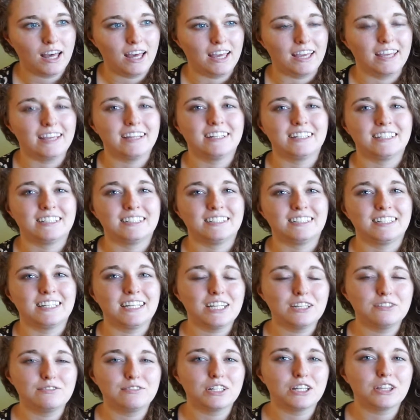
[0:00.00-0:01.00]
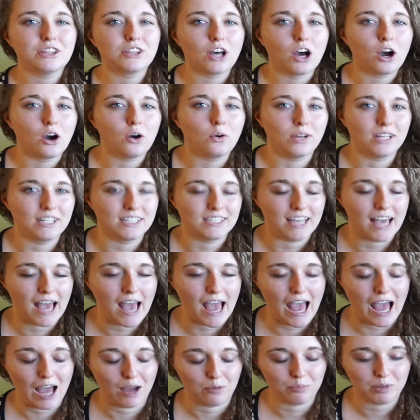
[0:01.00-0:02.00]
and even though it's a
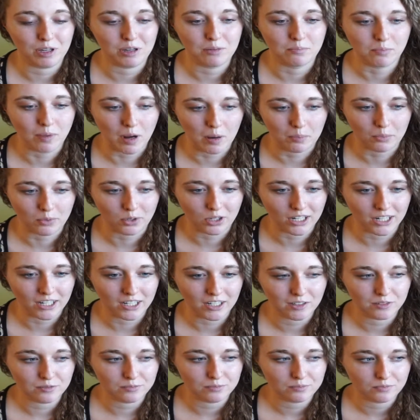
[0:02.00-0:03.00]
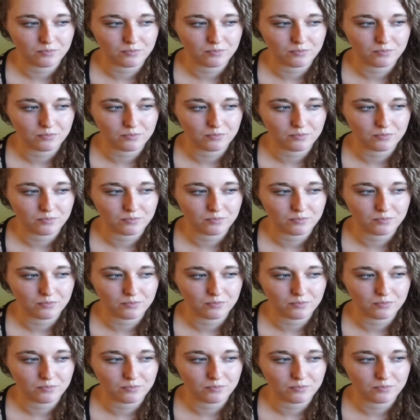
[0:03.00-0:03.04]
happy memory,